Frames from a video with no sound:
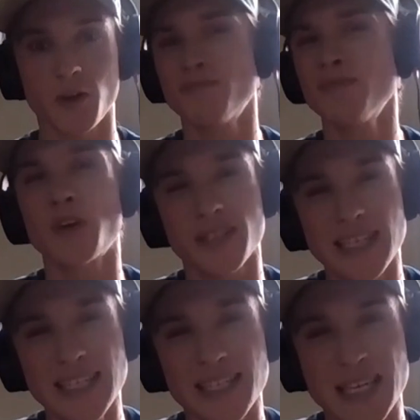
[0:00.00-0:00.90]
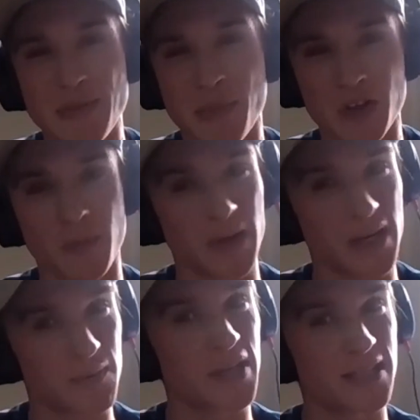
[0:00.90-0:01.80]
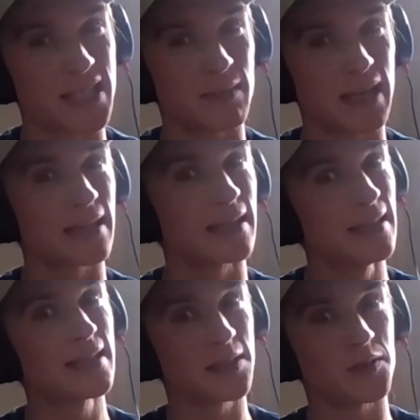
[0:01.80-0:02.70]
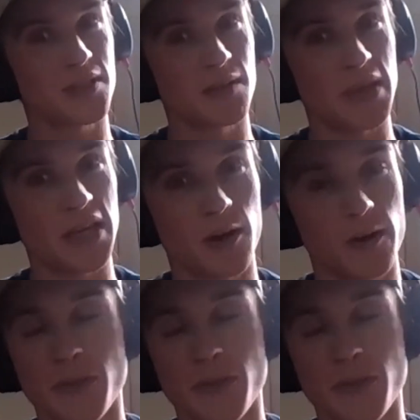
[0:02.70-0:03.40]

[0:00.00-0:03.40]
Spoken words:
it didn't seem impossible, but it seemed like this was going to be hard for